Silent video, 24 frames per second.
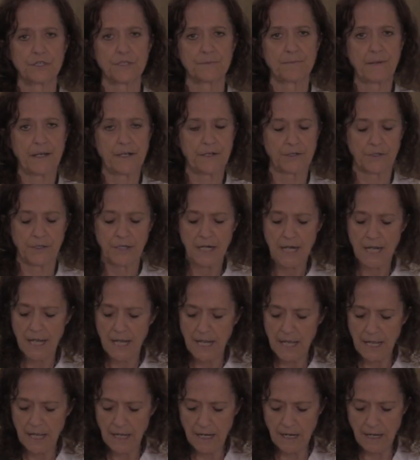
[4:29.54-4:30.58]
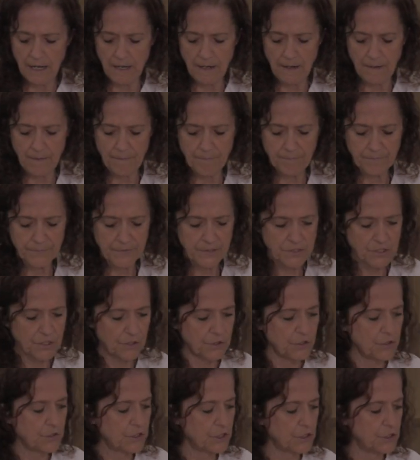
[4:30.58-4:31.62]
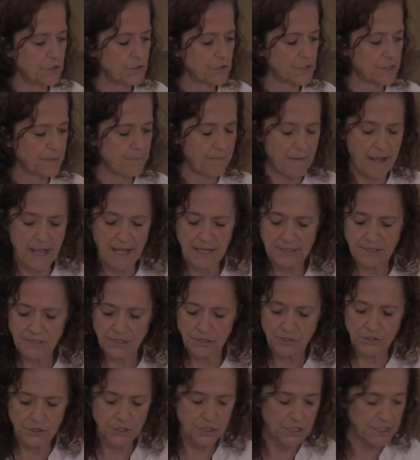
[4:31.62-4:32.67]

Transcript: is better. So you can use a mask, and you